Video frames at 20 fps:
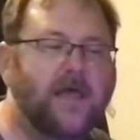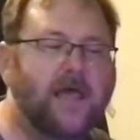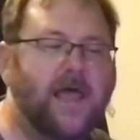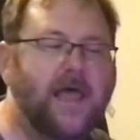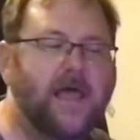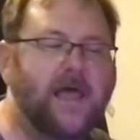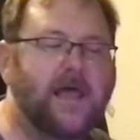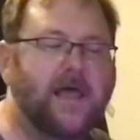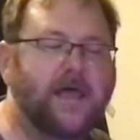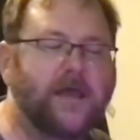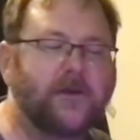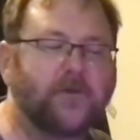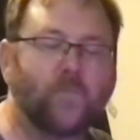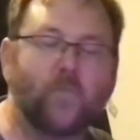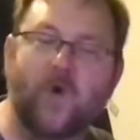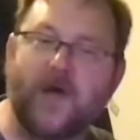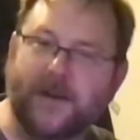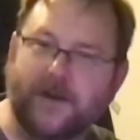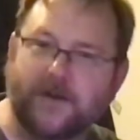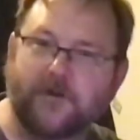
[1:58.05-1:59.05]
And
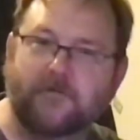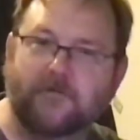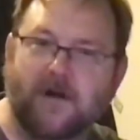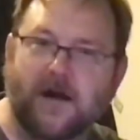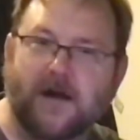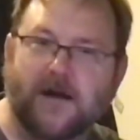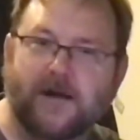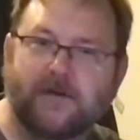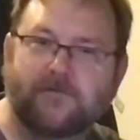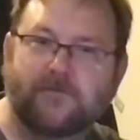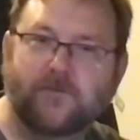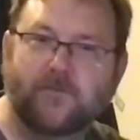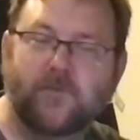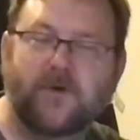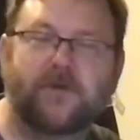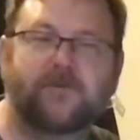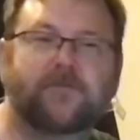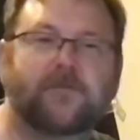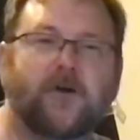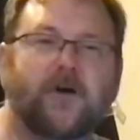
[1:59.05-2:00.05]
when it arrived,
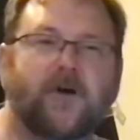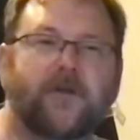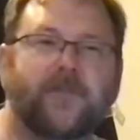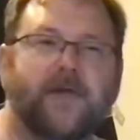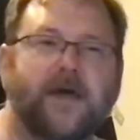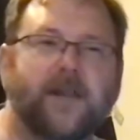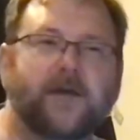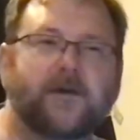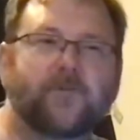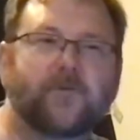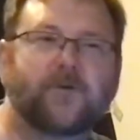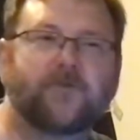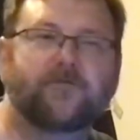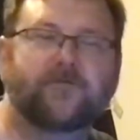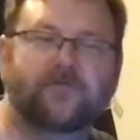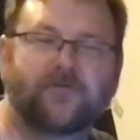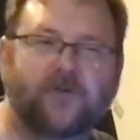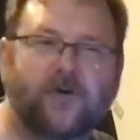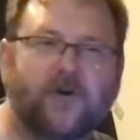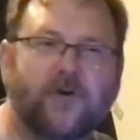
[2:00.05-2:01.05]
we saw that it was
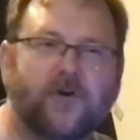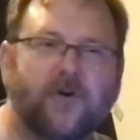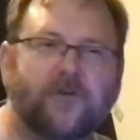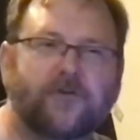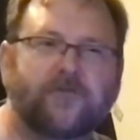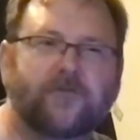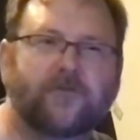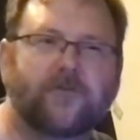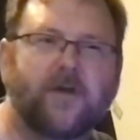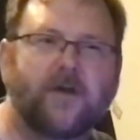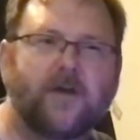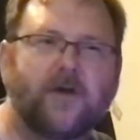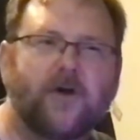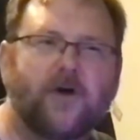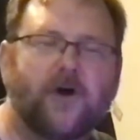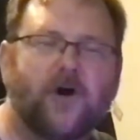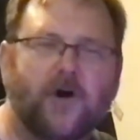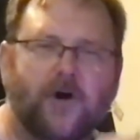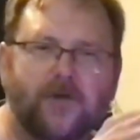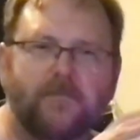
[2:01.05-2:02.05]
charged
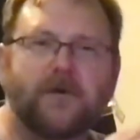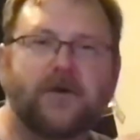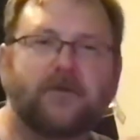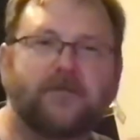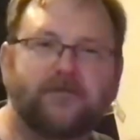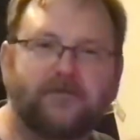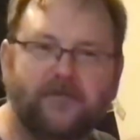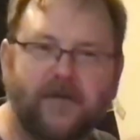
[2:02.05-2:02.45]
almost